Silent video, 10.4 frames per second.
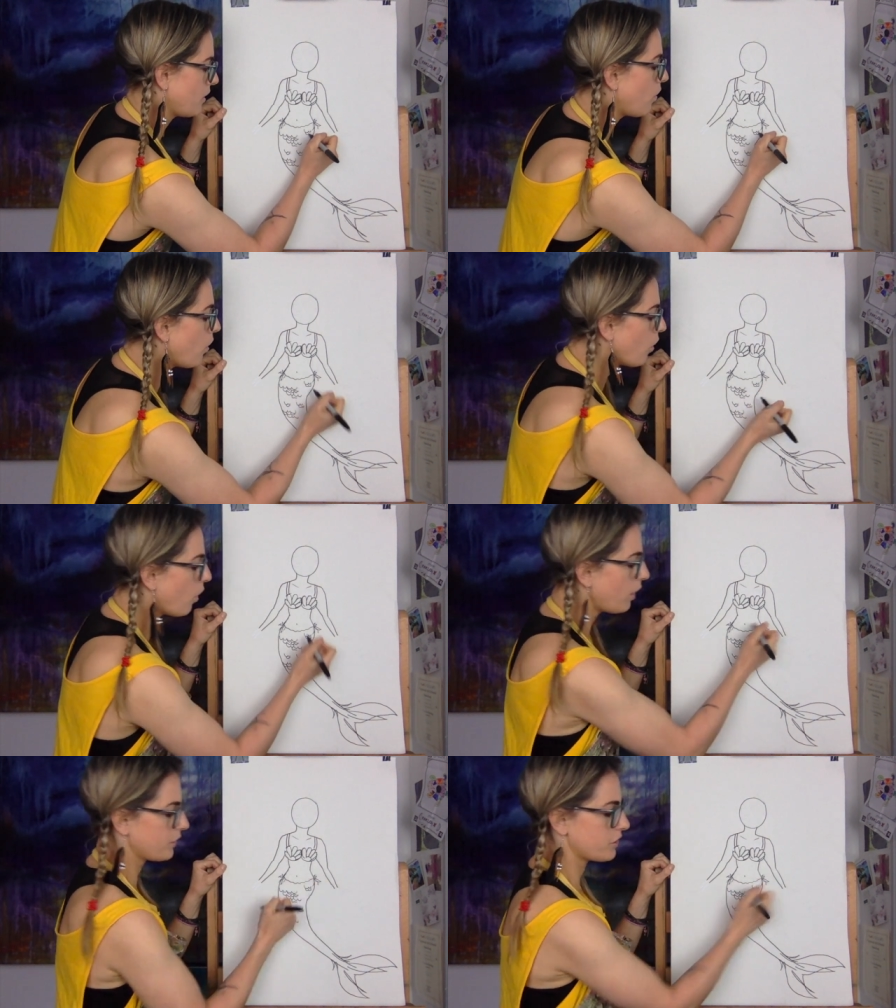
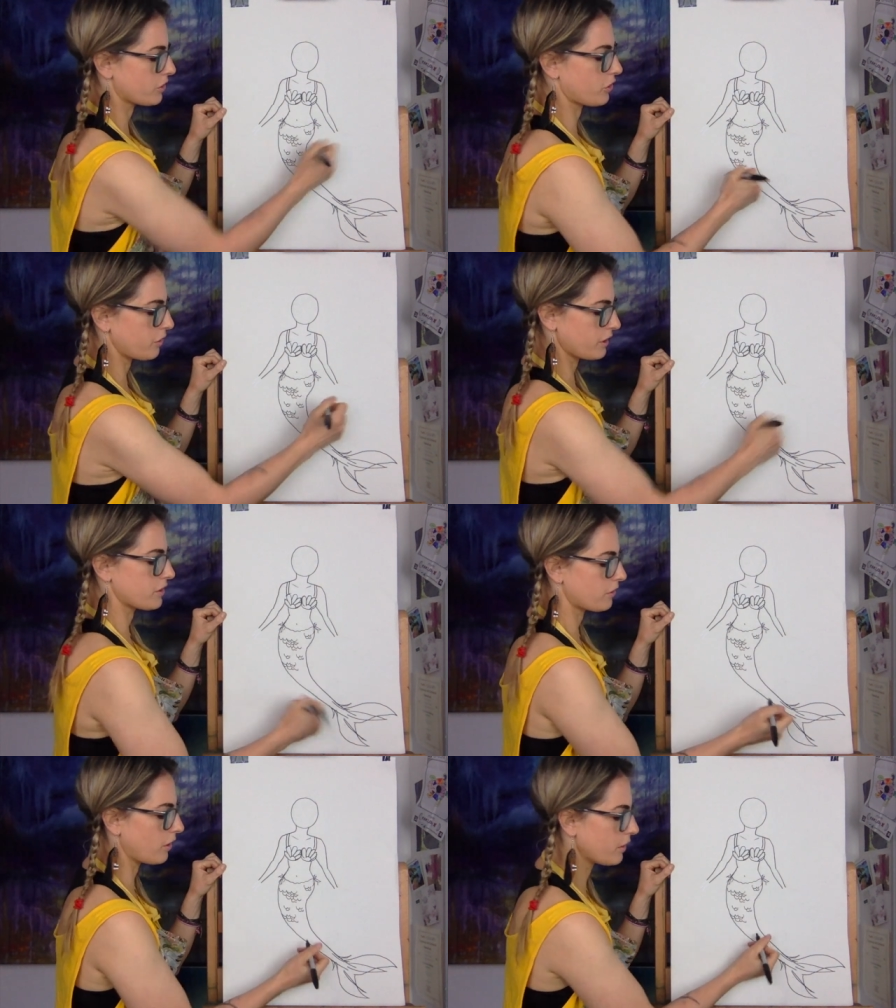or just
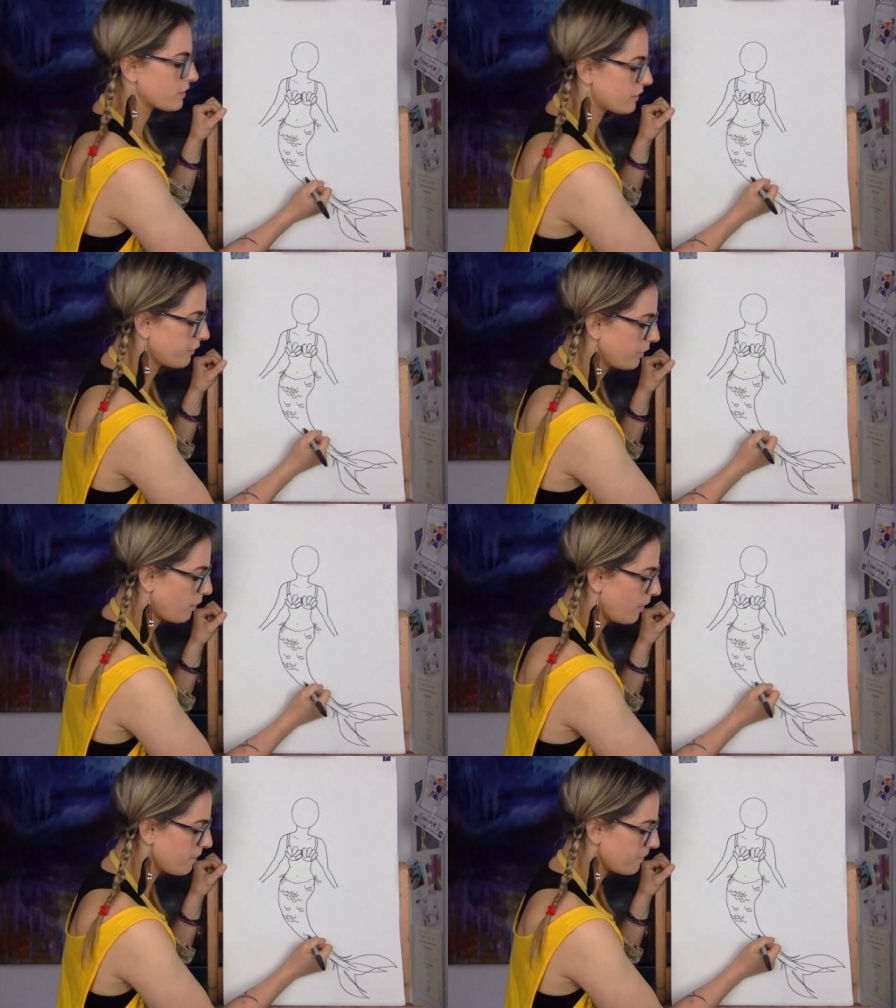crisscross if you
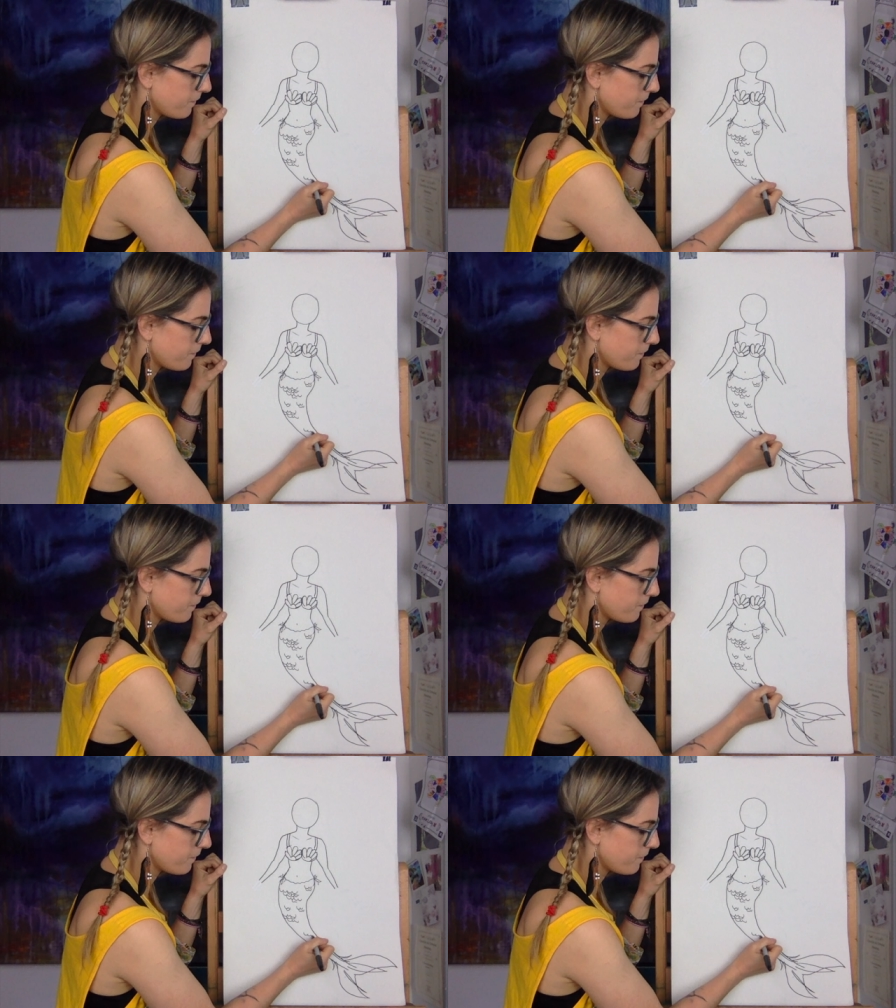want.